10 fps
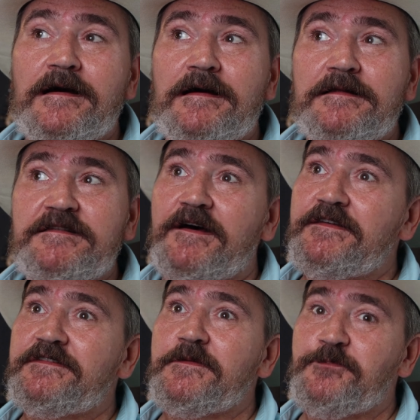uh,
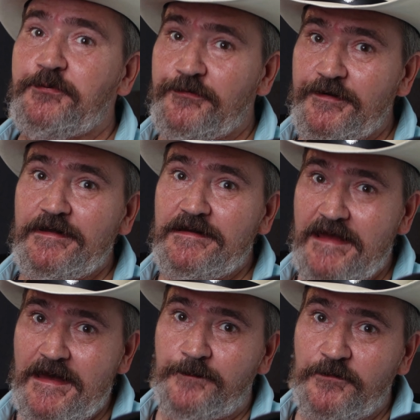does pretty
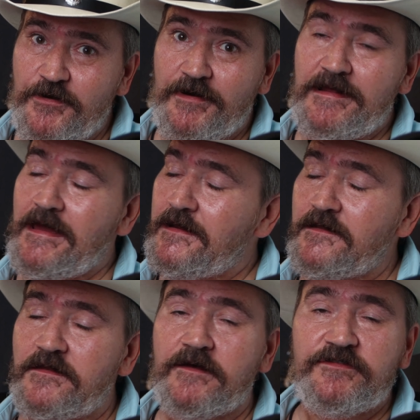damn good. And
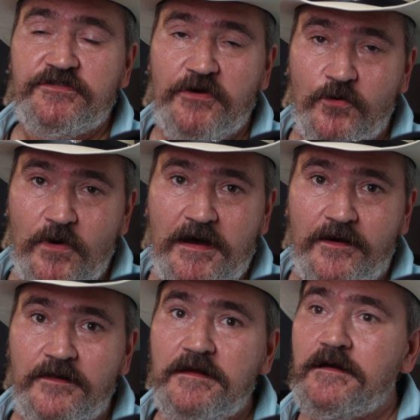it does so
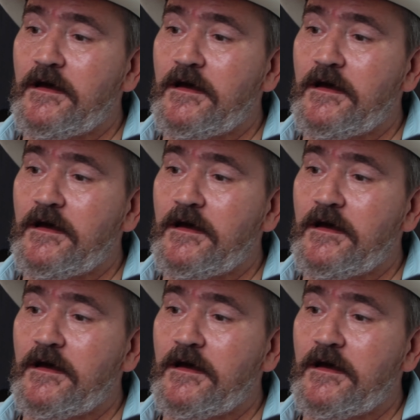well.